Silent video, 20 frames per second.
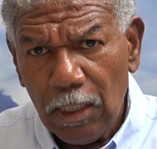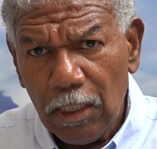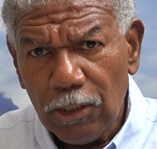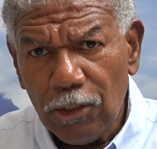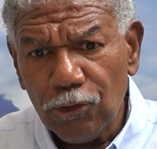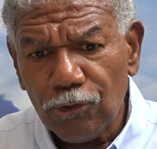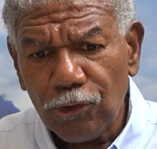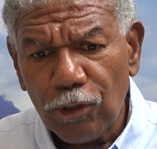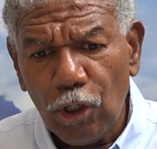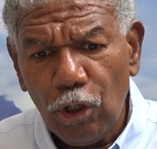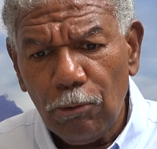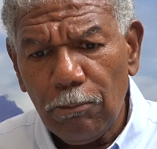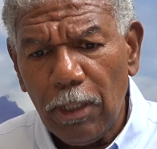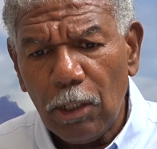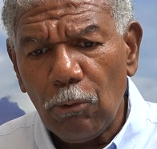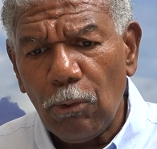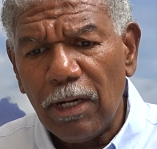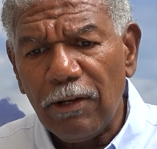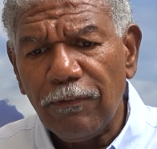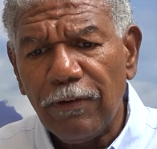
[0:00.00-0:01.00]
Years ago, my
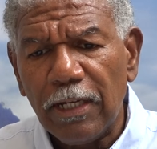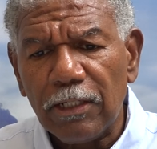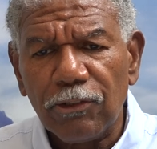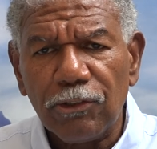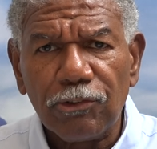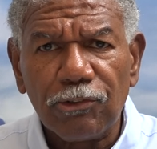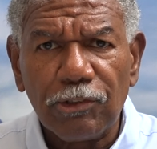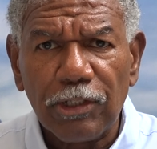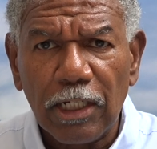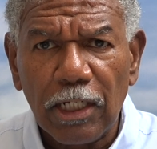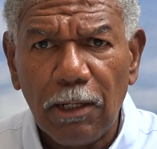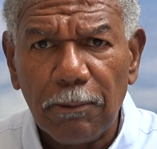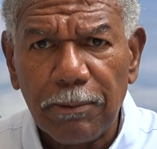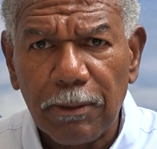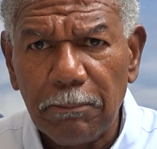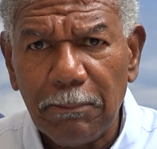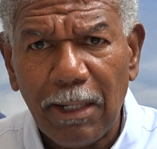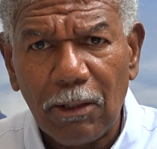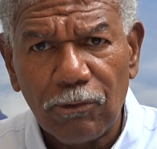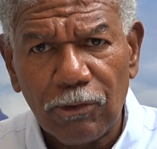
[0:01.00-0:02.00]
wife had this thing up
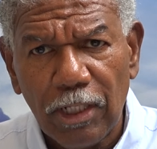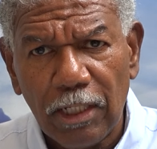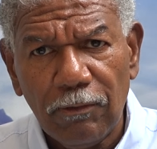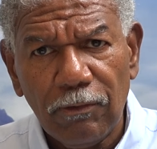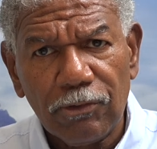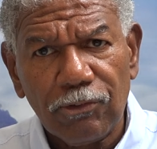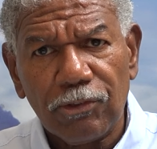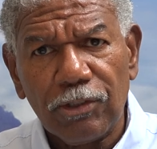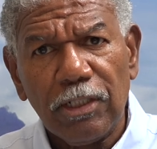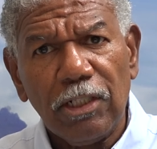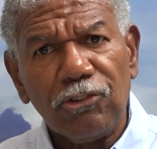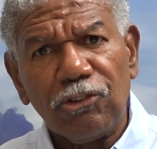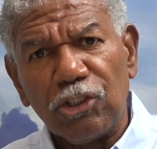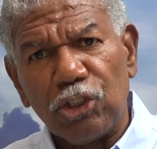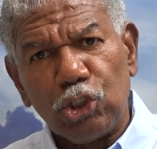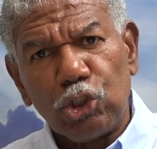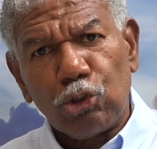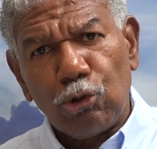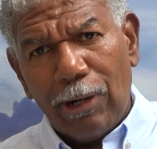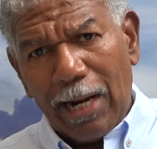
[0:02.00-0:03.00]
at Mount Davidson. It's
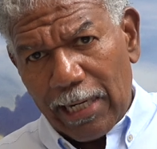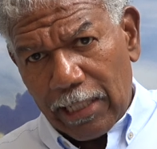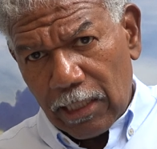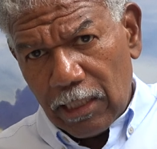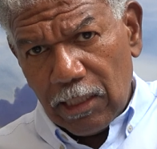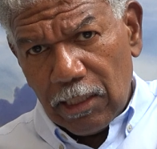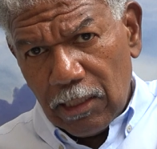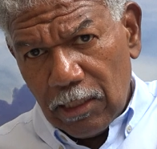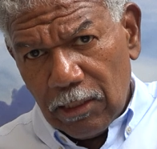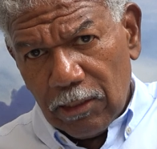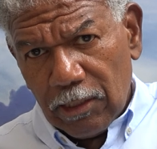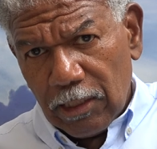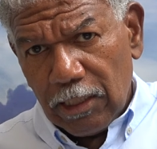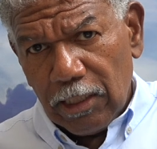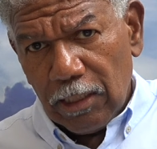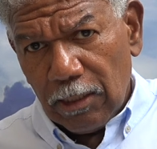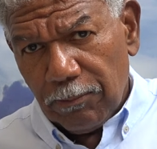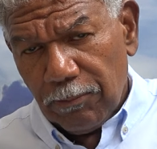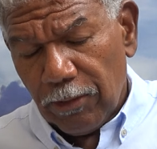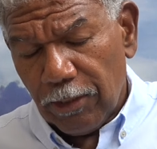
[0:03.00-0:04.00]
a trek to
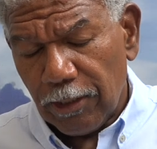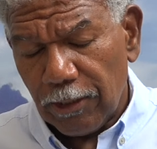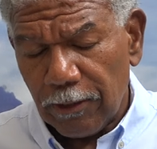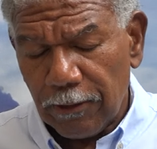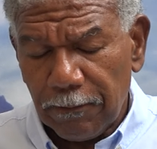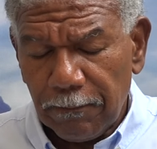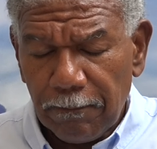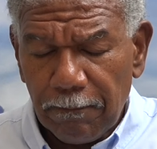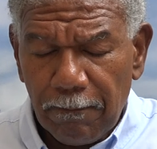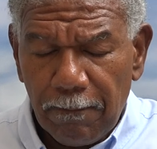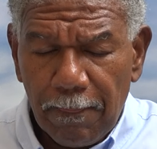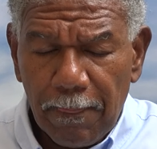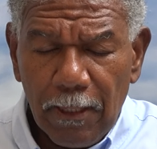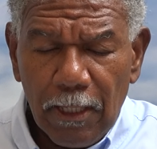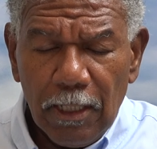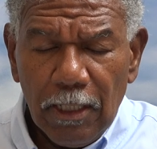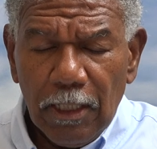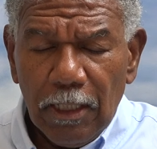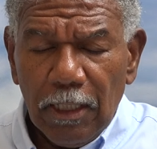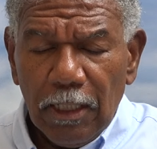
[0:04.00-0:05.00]
get up there.
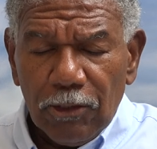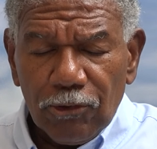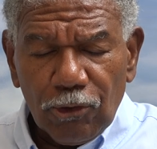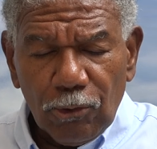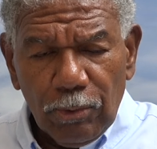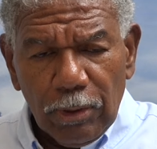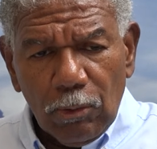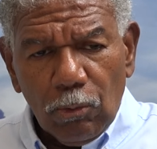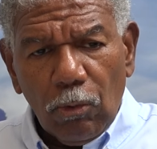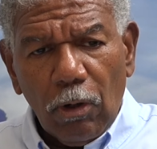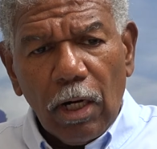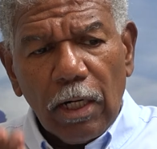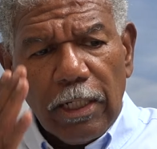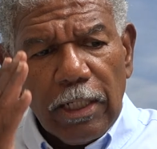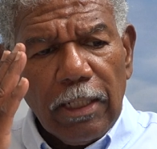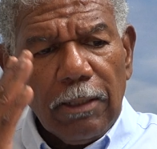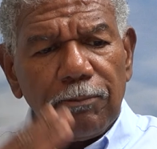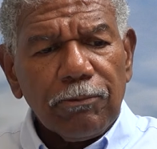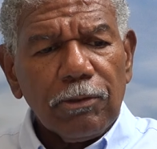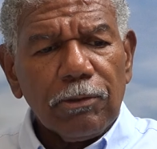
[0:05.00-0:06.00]
So we were
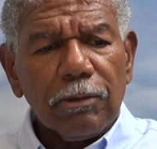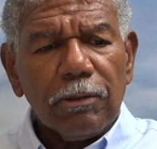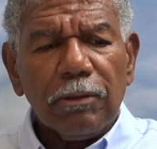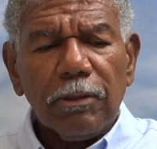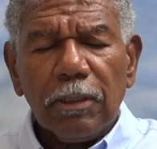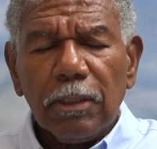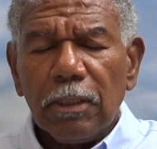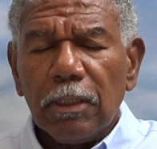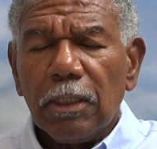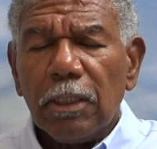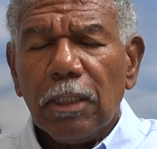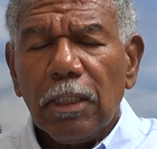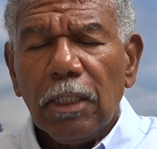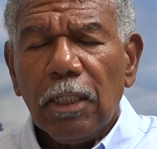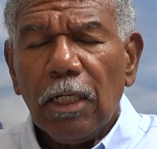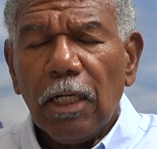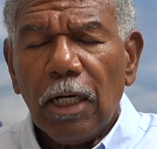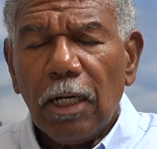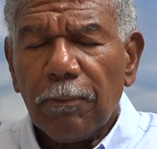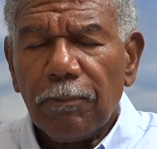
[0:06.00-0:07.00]
walking up the,
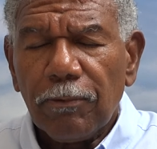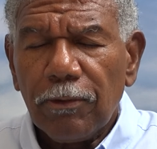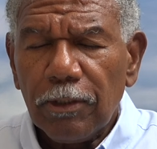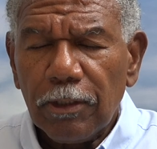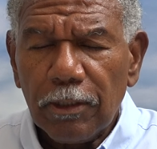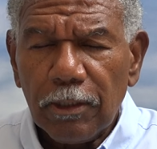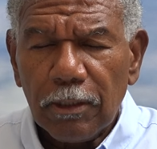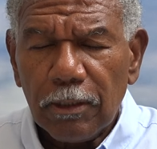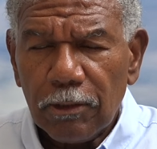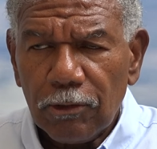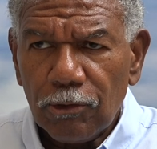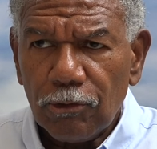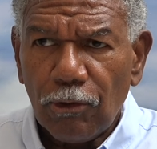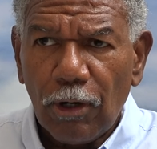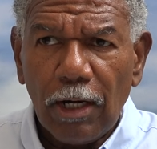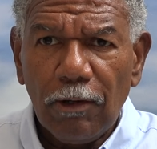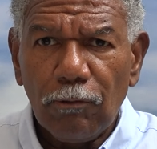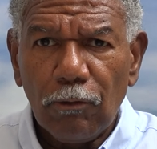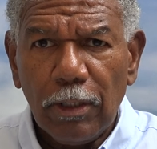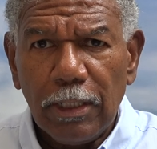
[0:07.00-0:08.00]
up the
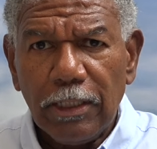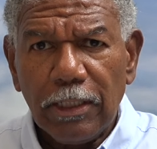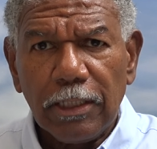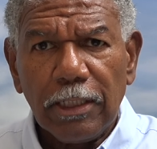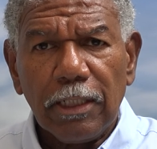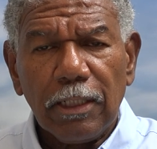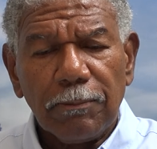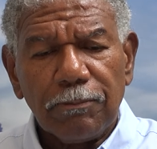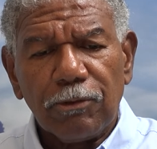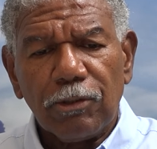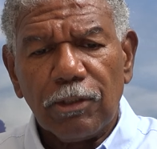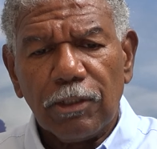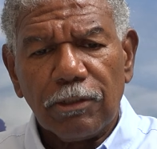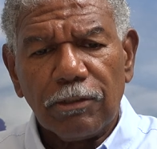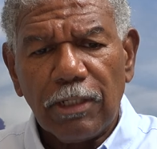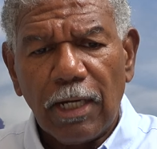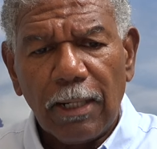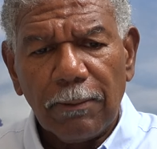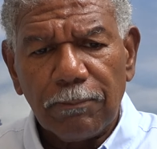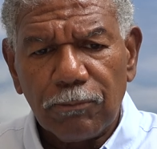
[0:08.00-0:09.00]
driveway to get up to the
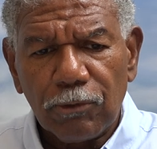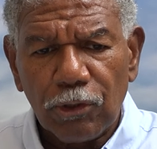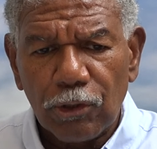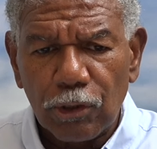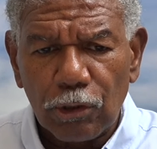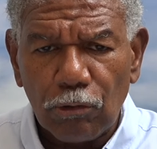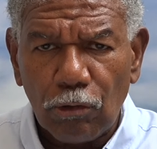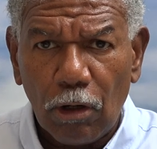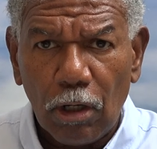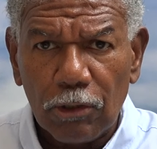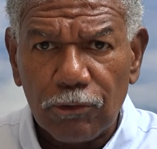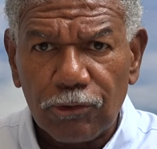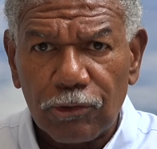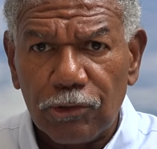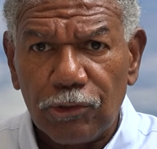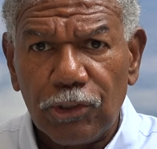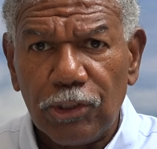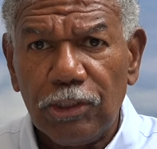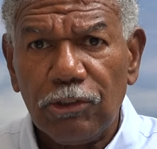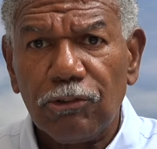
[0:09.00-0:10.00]
top to the cross
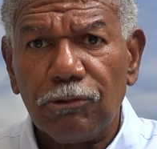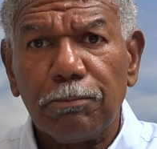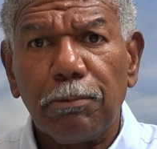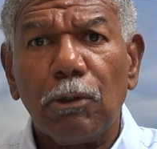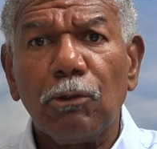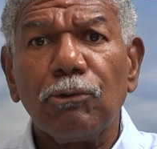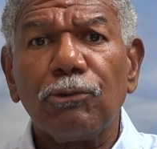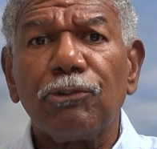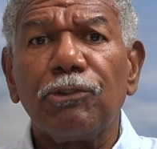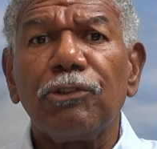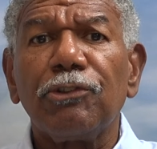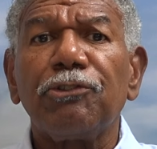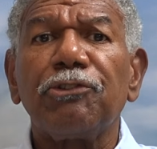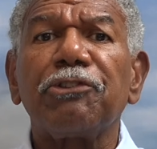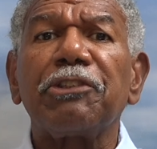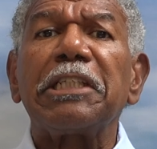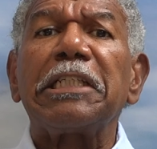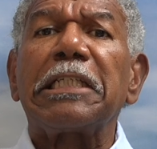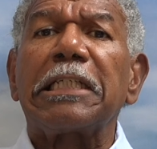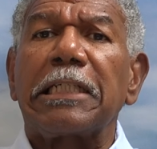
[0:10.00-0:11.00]
because she's supposed to
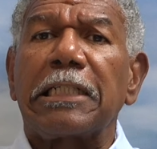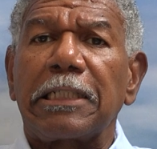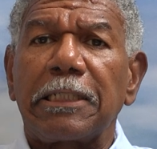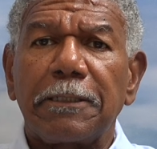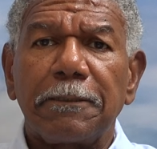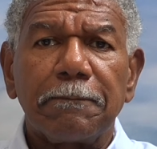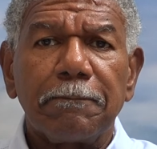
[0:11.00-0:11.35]
sing.